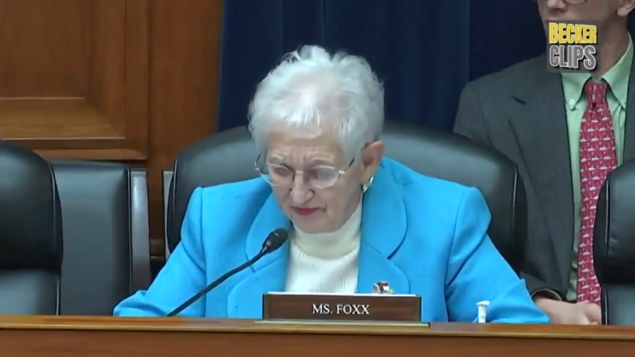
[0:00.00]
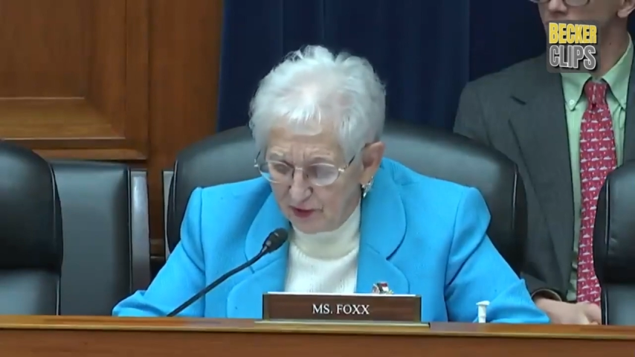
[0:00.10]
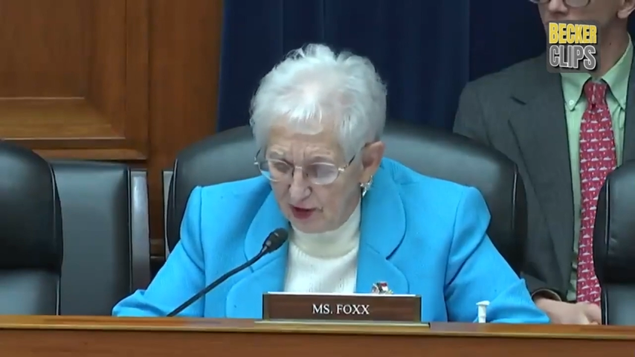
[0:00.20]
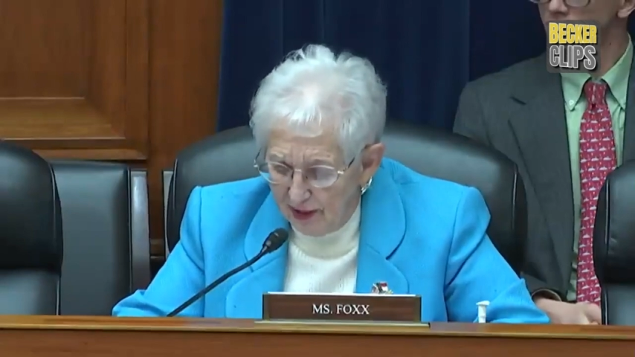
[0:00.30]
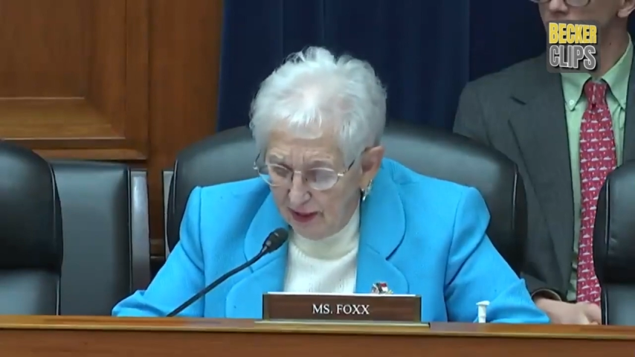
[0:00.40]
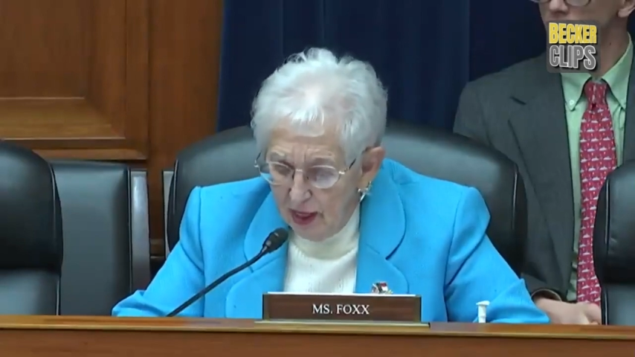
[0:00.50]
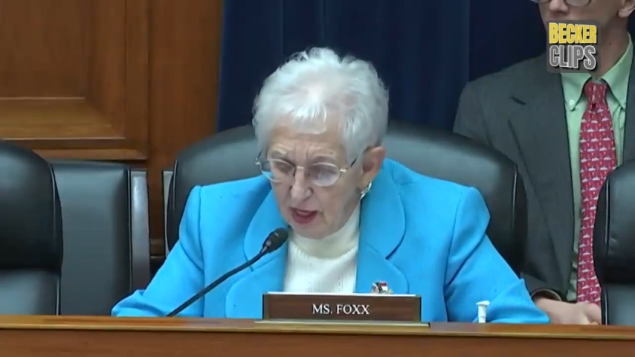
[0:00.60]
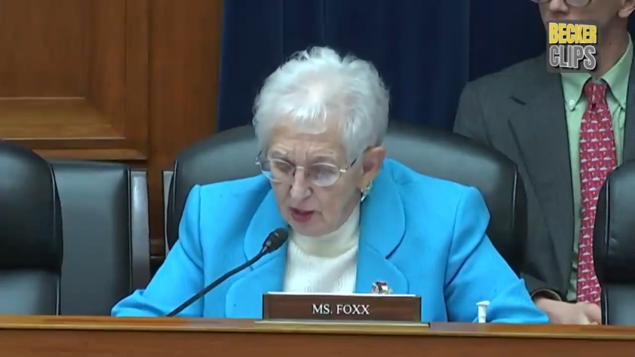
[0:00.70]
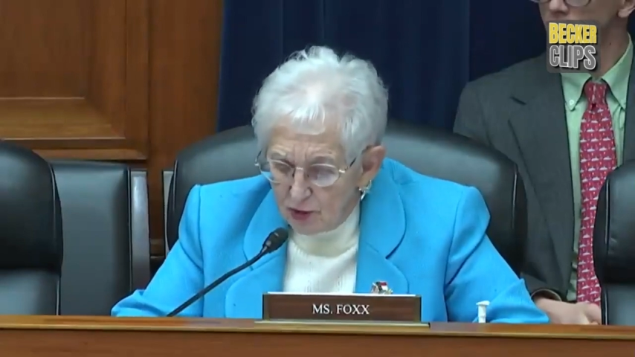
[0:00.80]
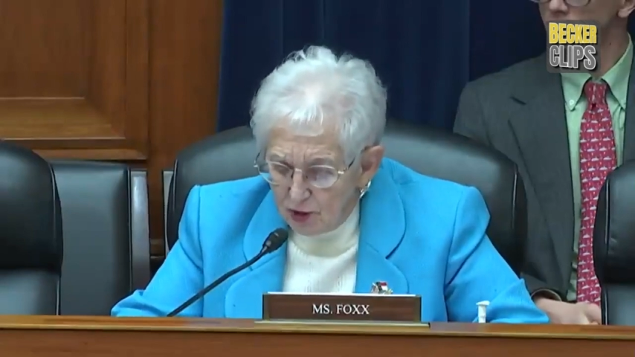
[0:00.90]
Okay.
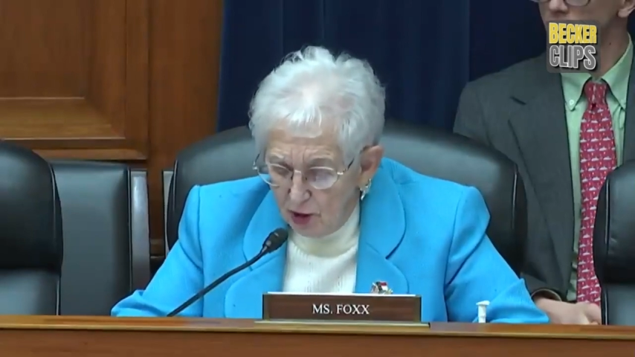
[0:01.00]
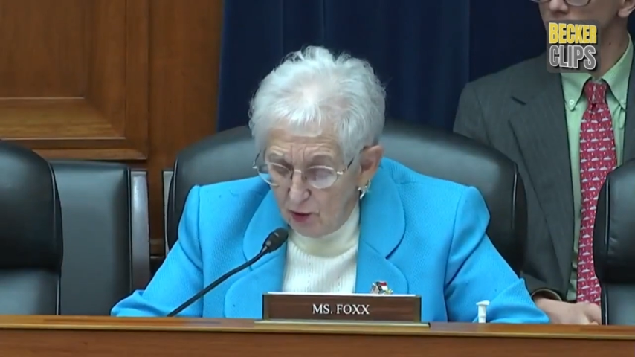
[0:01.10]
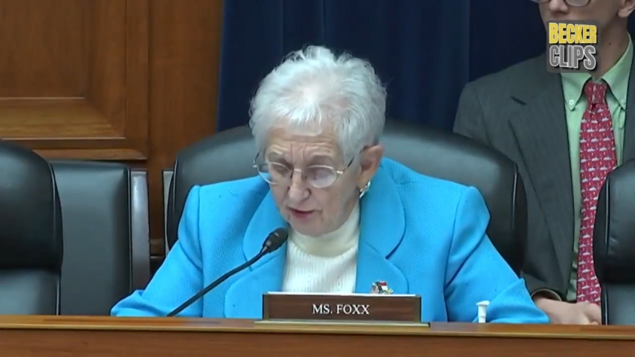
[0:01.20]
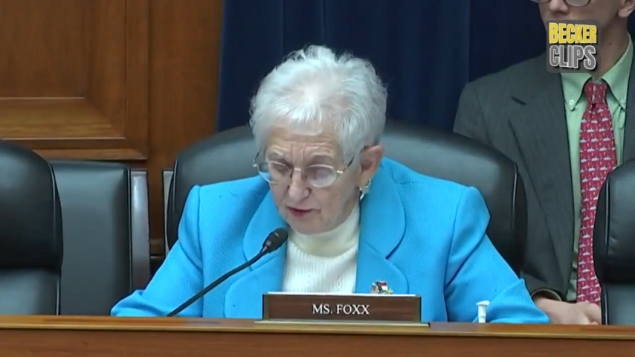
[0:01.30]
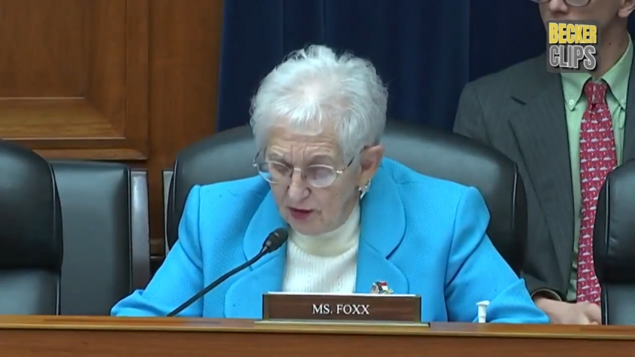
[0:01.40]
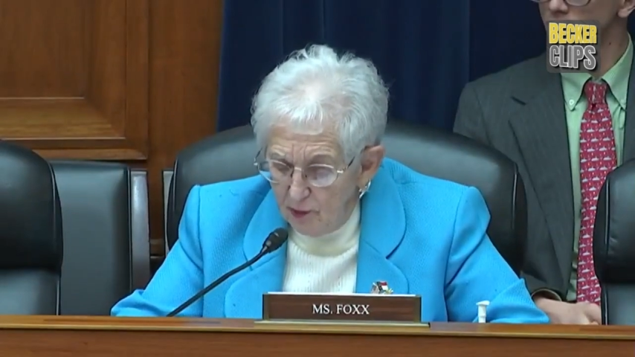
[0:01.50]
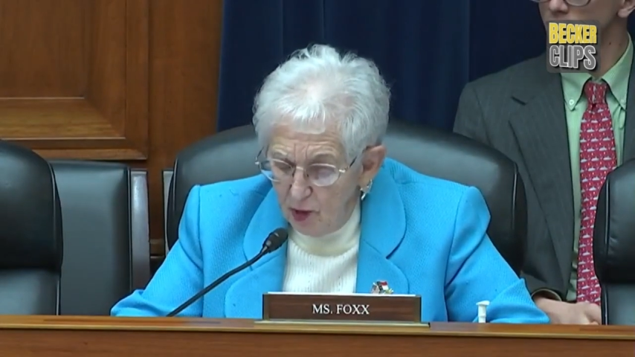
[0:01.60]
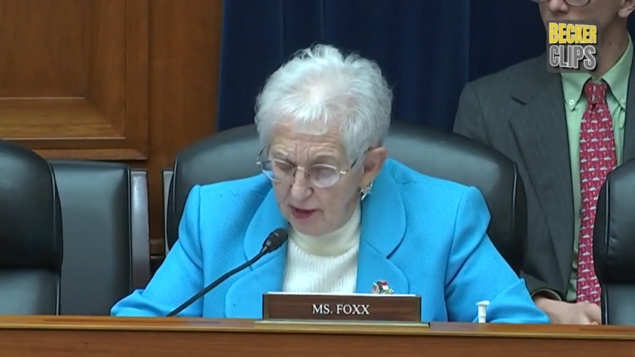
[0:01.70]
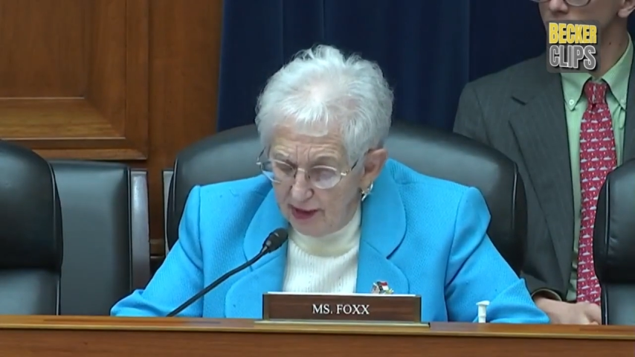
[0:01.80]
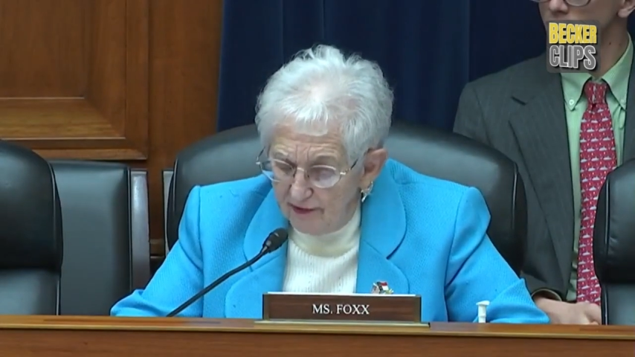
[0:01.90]
So if
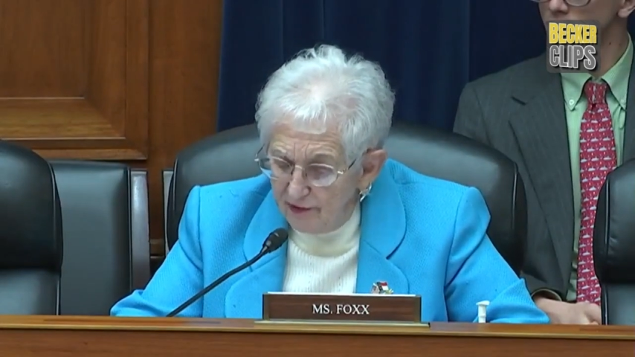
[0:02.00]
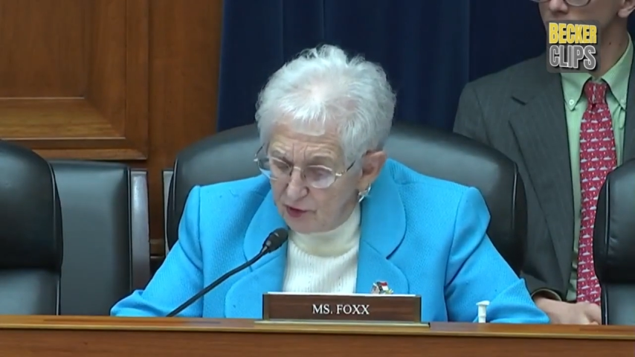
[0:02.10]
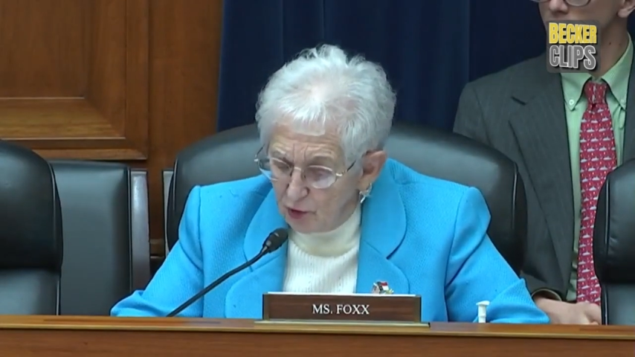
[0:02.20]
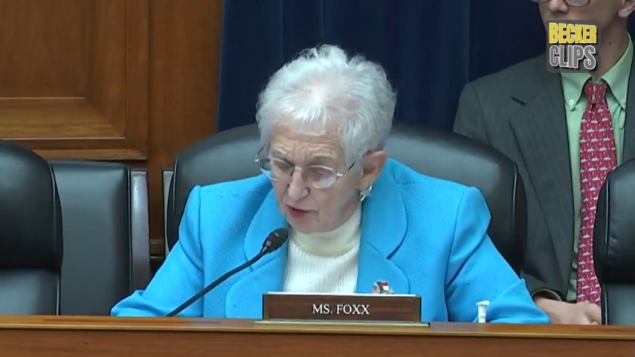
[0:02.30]
someone gave his or